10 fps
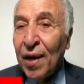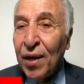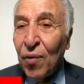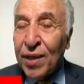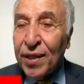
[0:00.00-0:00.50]

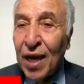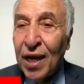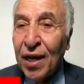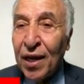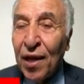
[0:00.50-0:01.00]

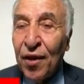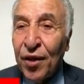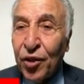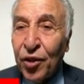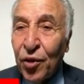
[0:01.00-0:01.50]
telling the
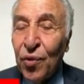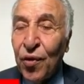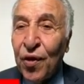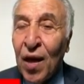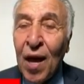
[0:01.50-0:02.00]
truth,
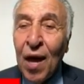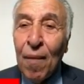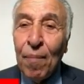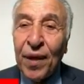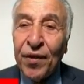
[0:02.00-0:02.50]

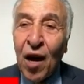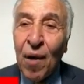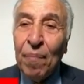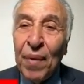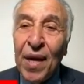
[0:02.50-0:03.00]
but Trump
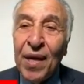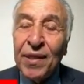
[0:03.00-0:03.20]
is